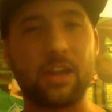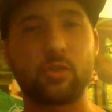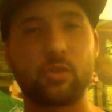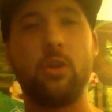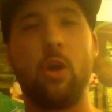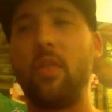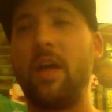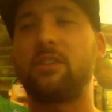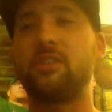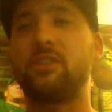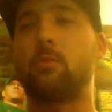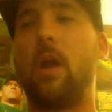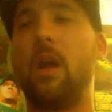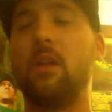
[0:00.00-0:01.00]
We know that Seth
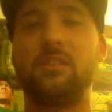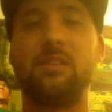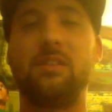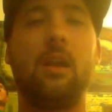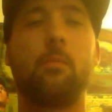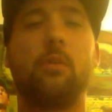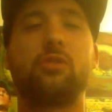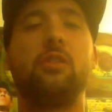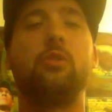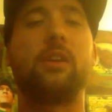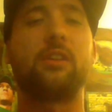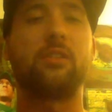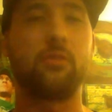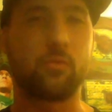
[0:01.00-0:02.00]
Rollins and Dean Ambrose are going to
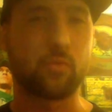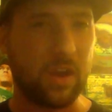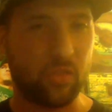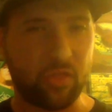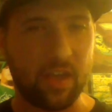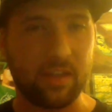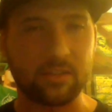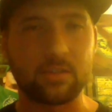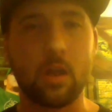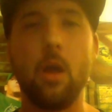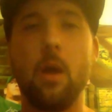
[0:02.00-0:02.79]
do great things,